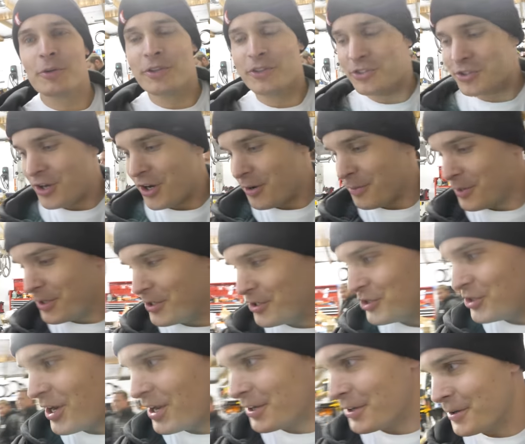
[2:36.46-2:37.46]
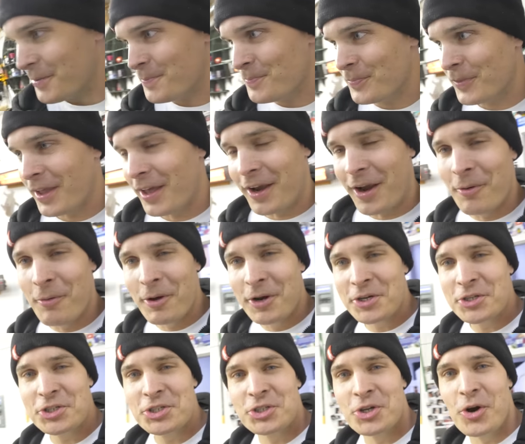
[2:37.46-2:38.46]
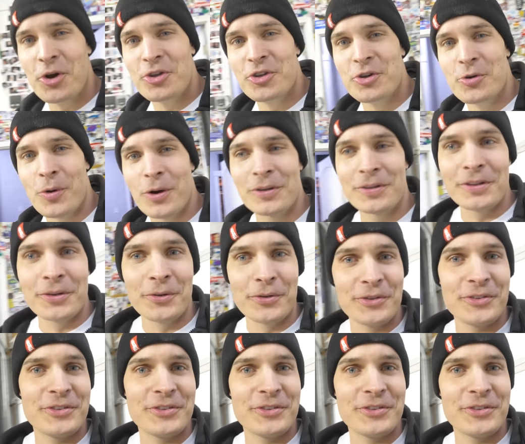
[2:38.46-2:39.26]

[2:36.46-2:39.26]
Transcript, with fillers: with Jeremy and Jacob, and I wanna show you our little